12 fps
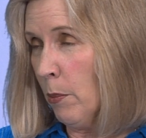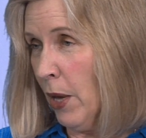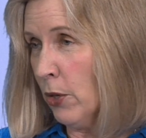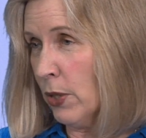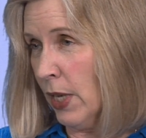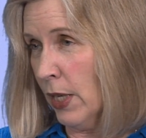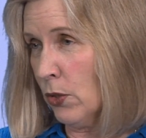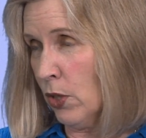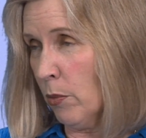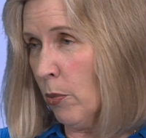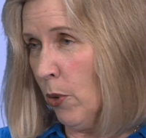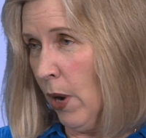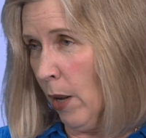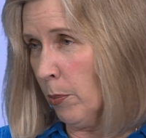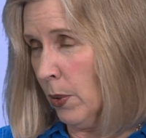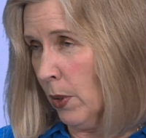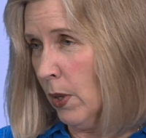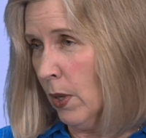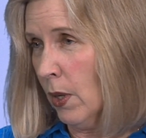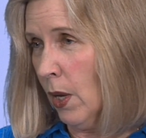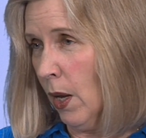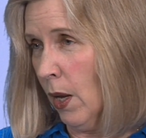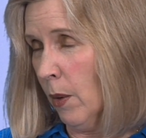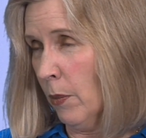better tasting prep.
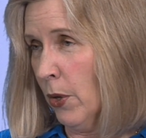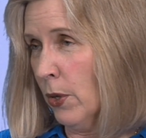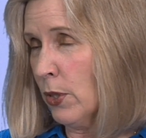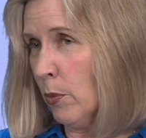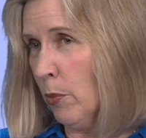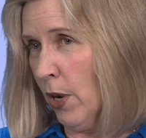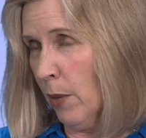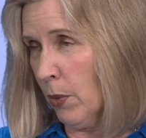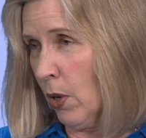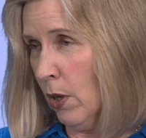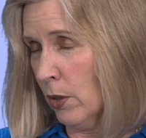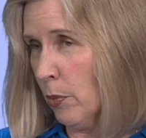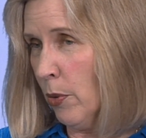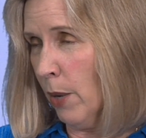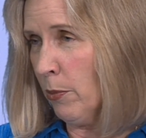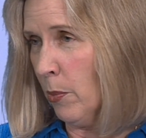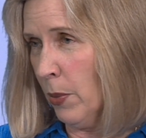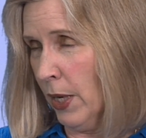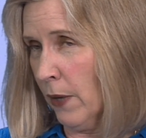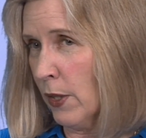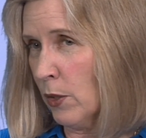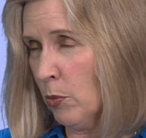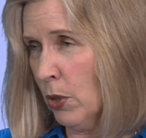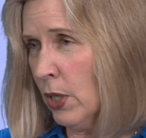There is a prep called Prep-A-Pick
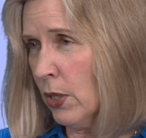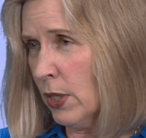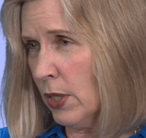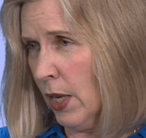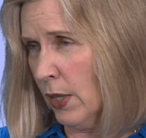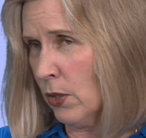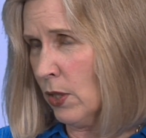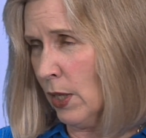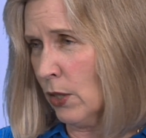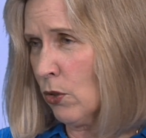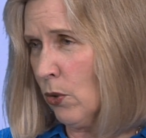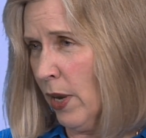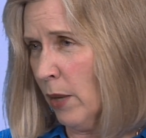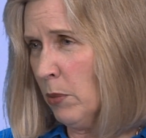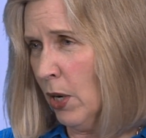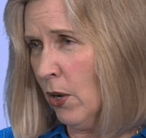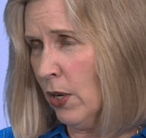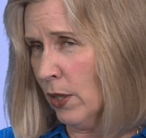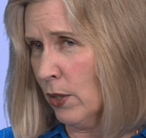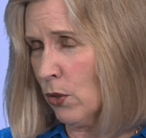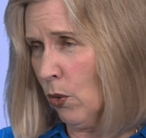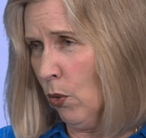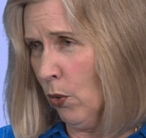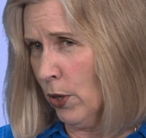that's pretty good tasting. It's cranberry and it's
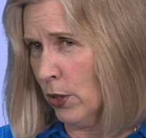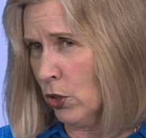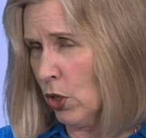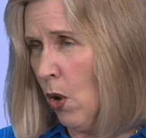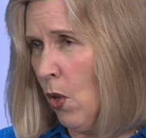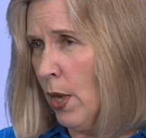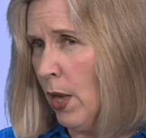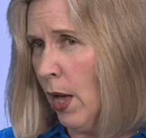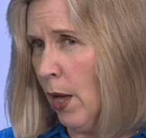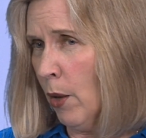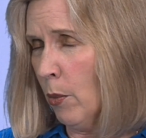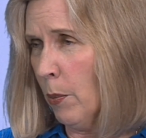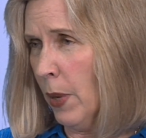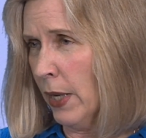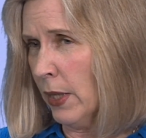orange, but